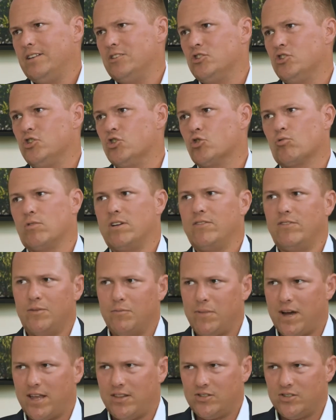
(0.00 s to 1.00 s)
is
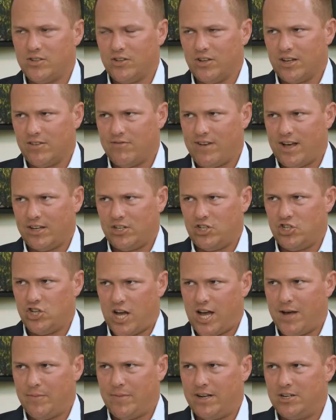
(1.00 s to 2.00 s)
driven by the Silicon Valley
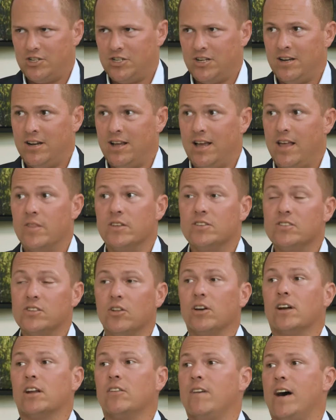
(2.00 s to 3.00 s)
job engine, and the
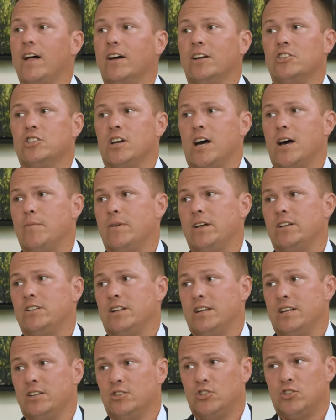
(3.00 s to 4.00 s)
Silicon Valley job
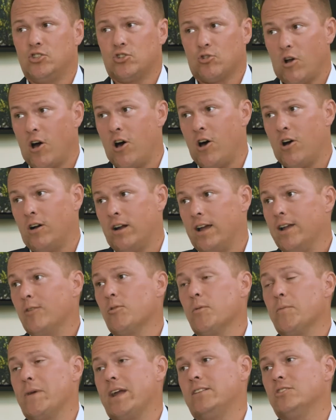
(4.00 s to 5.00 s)
engine is strong and
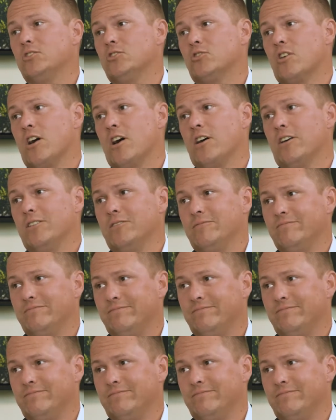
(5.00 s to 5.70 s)
remains strong.